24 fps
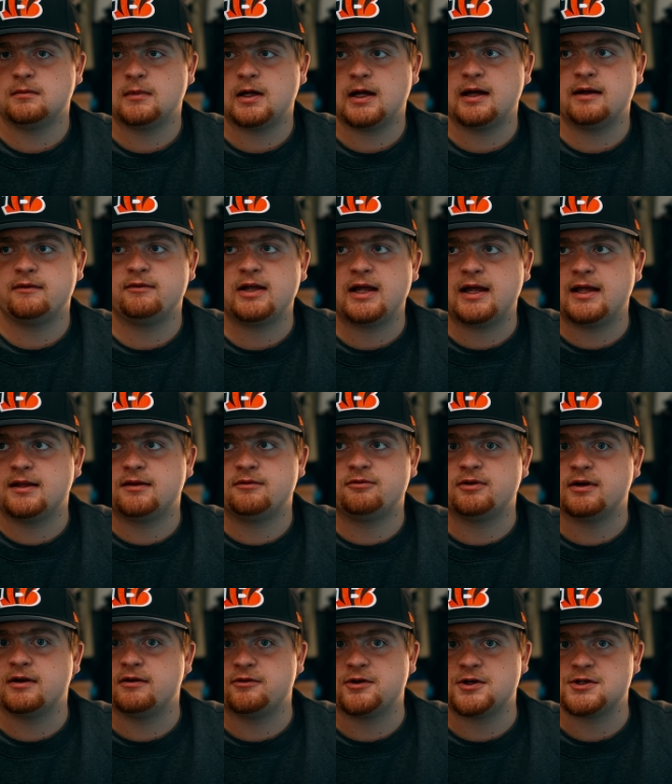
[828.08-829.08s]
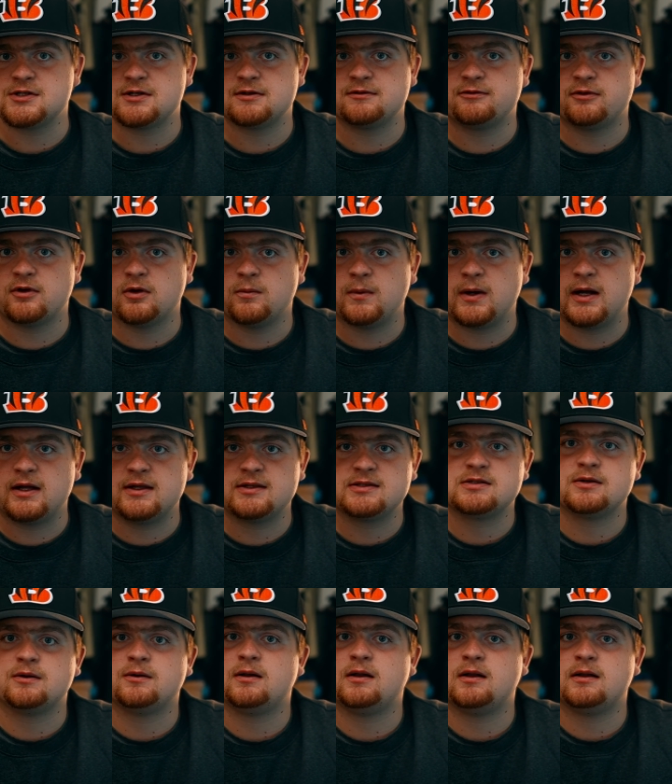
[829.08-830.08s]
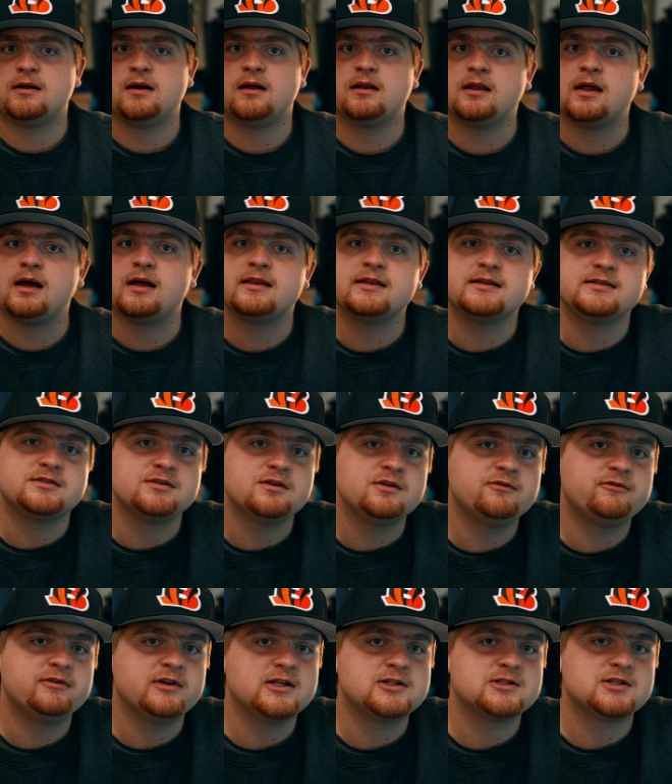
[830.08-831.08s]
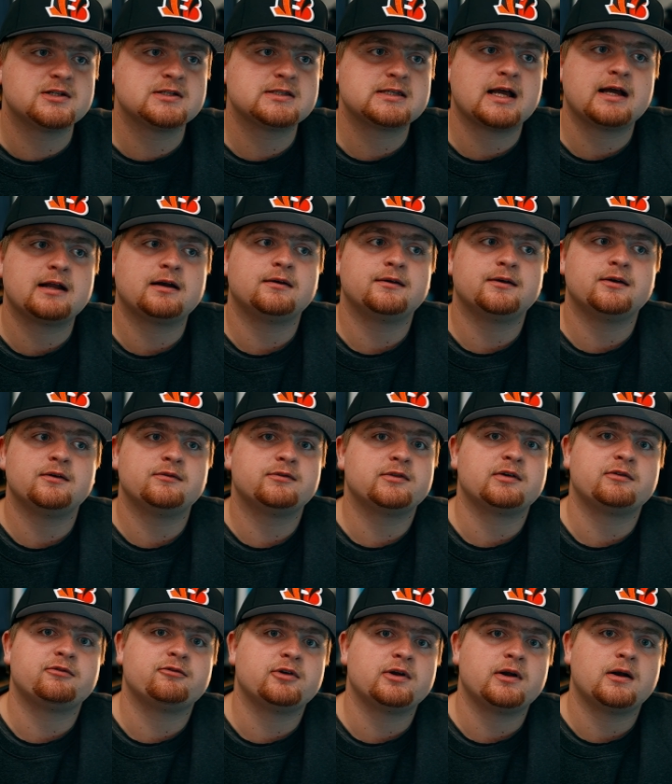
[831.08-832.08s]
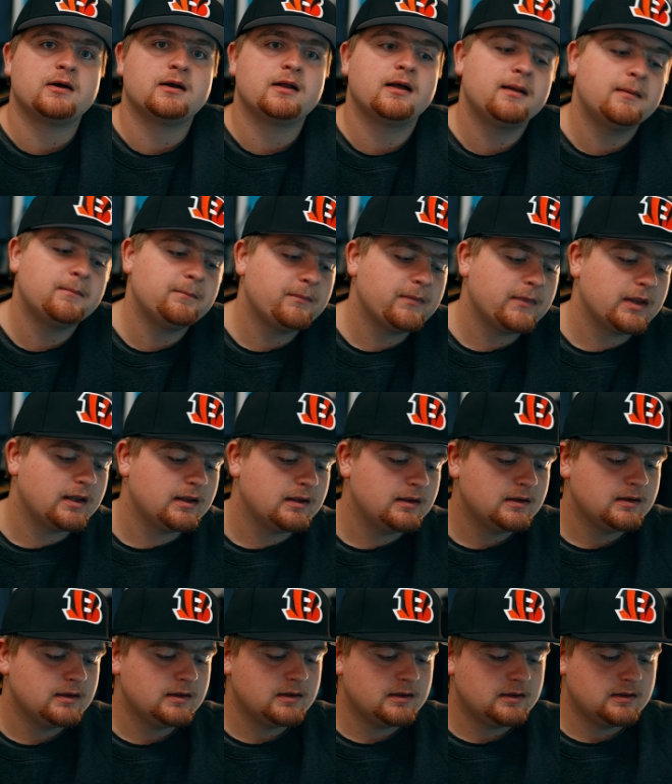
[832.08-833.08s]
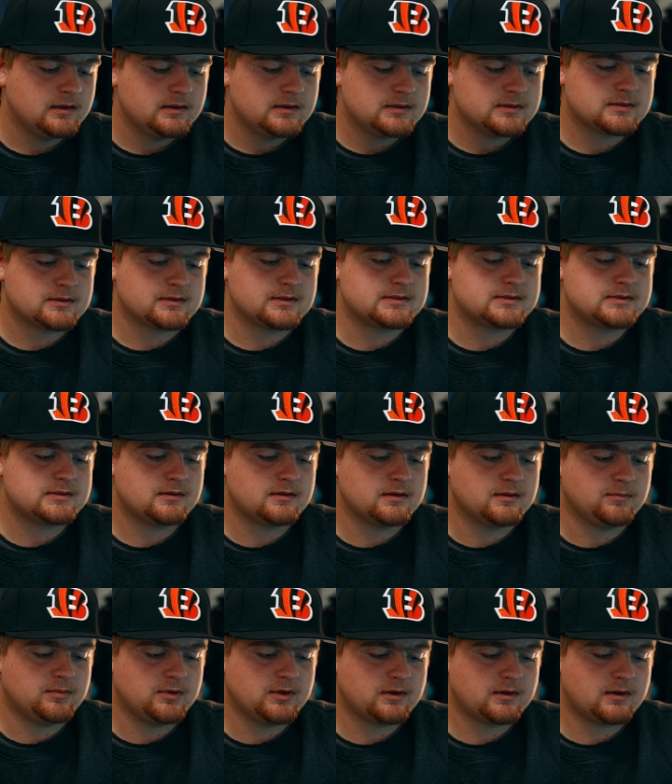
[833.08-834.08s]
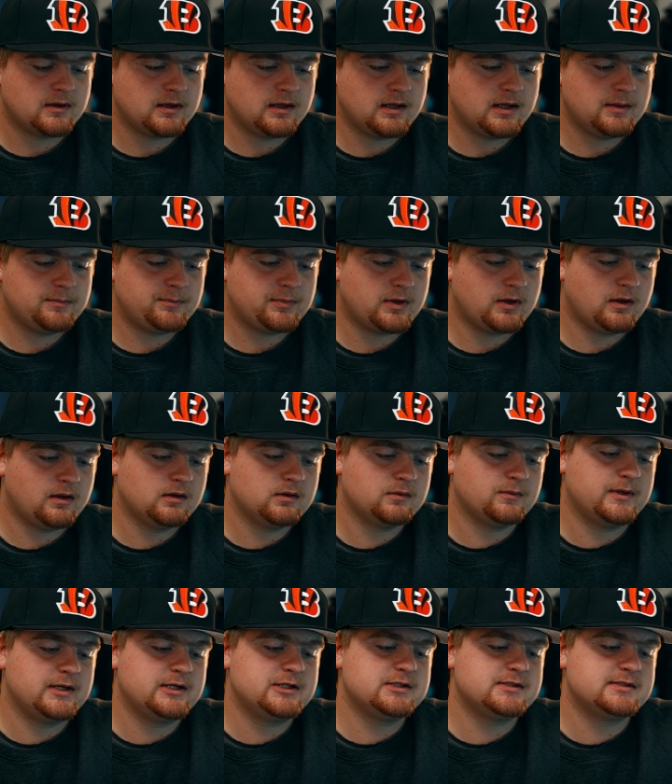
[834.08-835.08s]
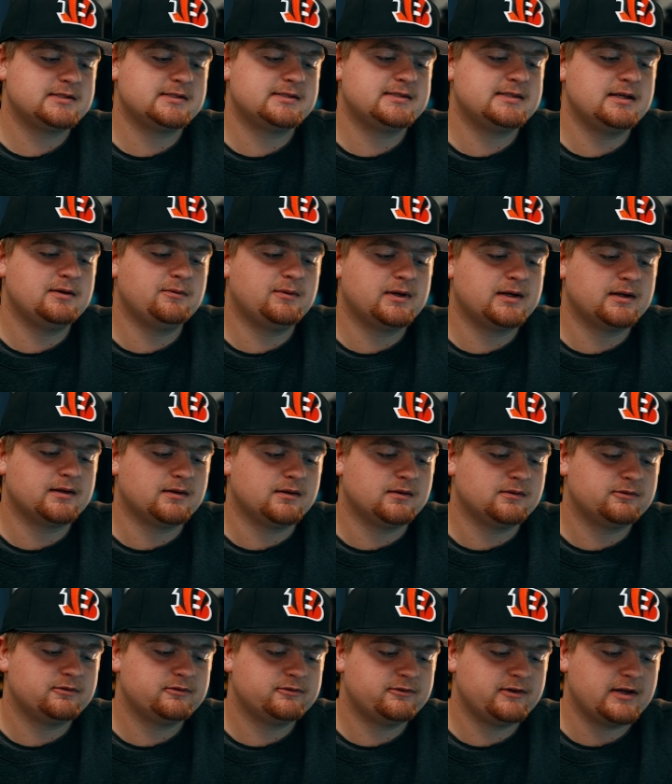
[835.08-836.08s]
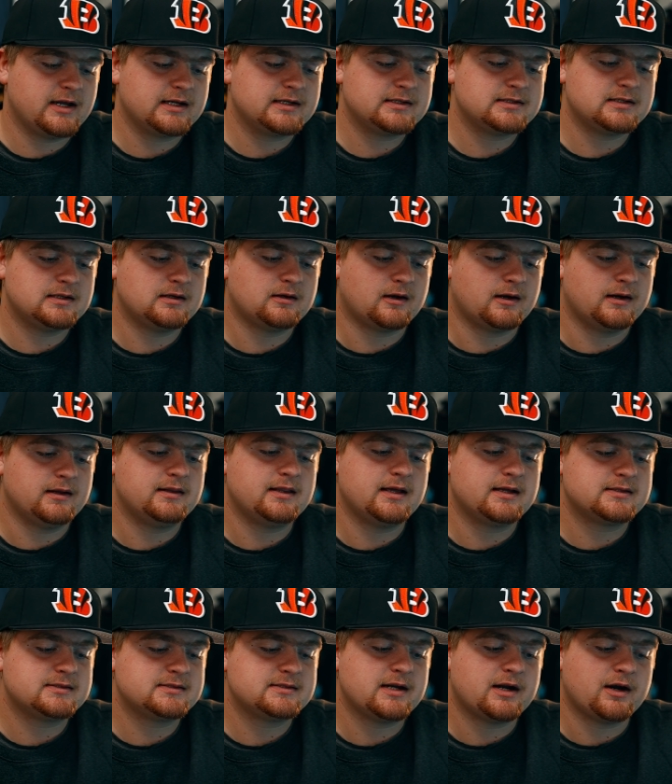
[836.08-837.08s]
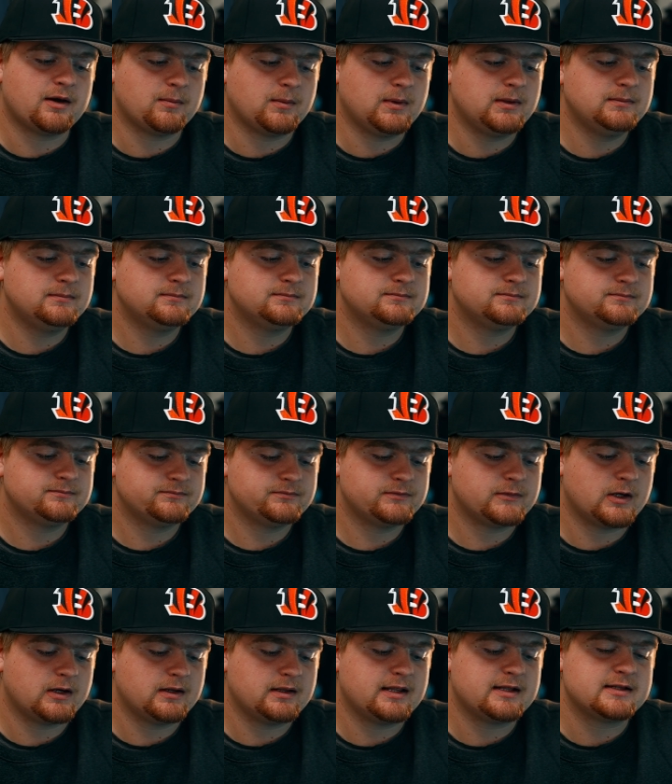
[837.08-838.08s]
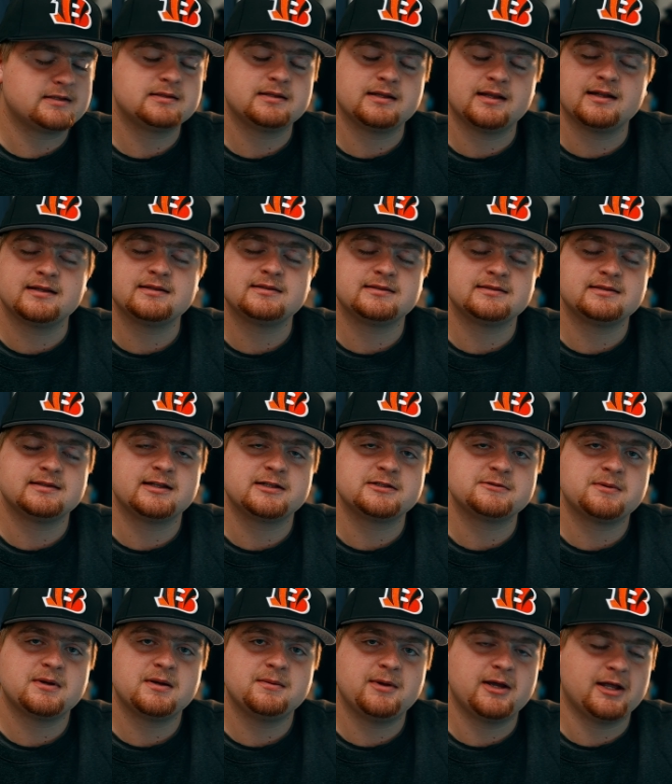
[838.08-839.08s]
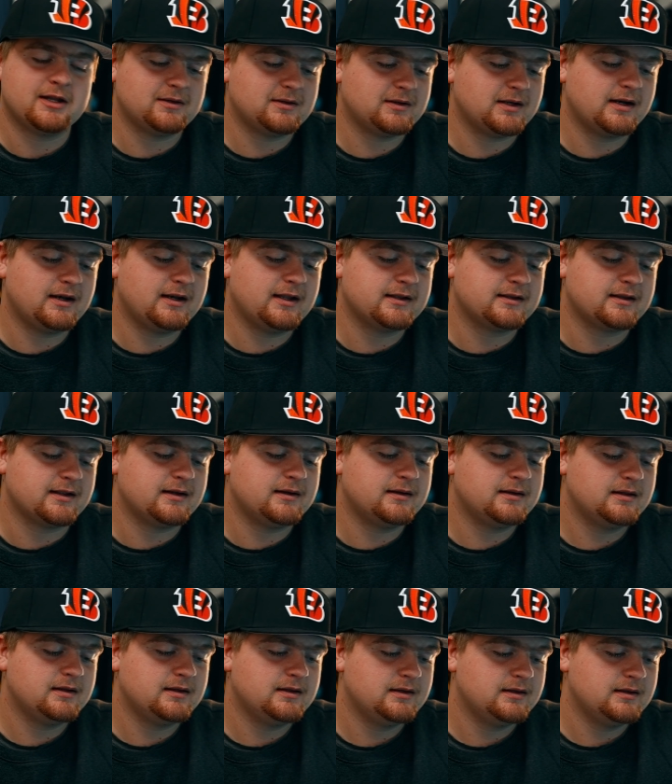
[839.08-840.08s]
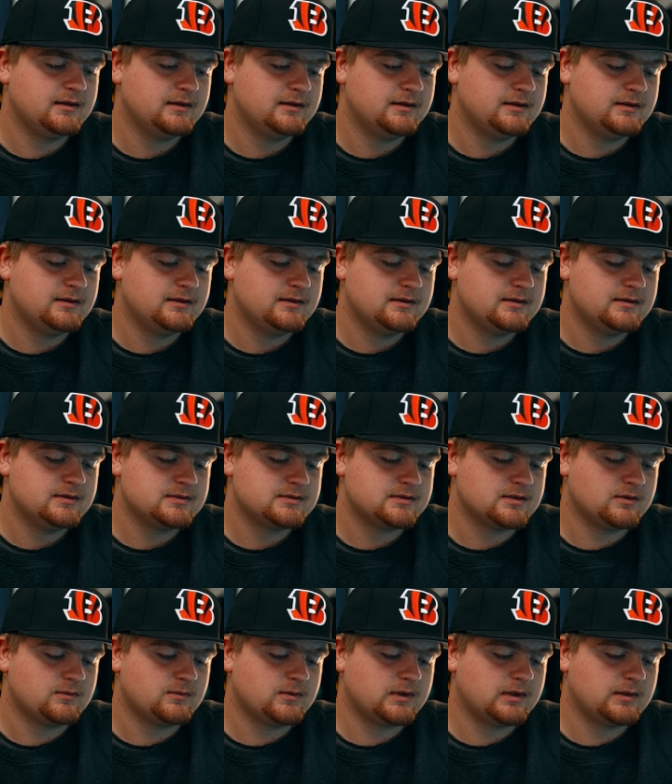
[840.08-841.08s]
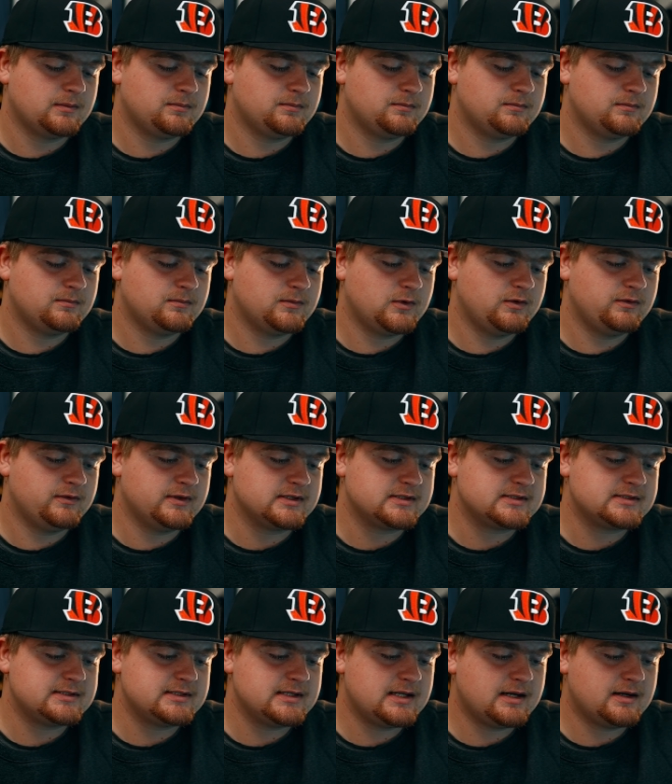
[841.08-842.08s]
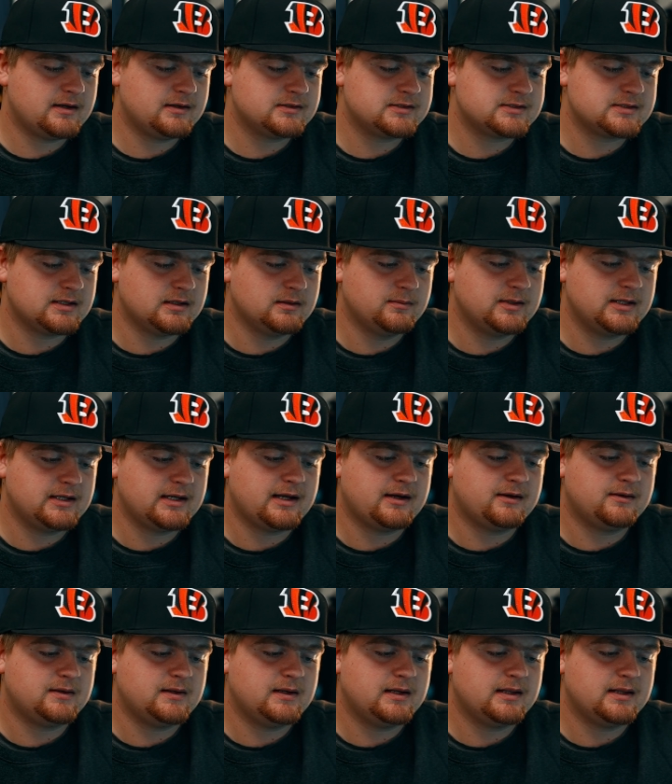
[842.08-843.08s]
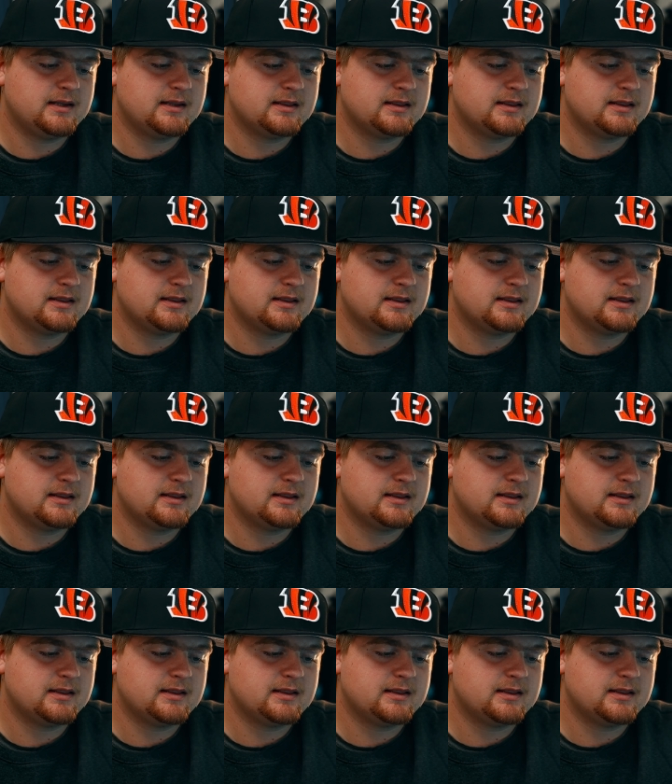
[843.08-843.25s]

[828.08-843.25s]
I haven't had the free version for a while, so a lot of these new features I don't know if they're free or not. So let's turn the blur up all the way just to see what it'll affect. All right, that's terrible. All right, that that that's pretty bad. I don't like that. So we're gonna move this down just a little bit now.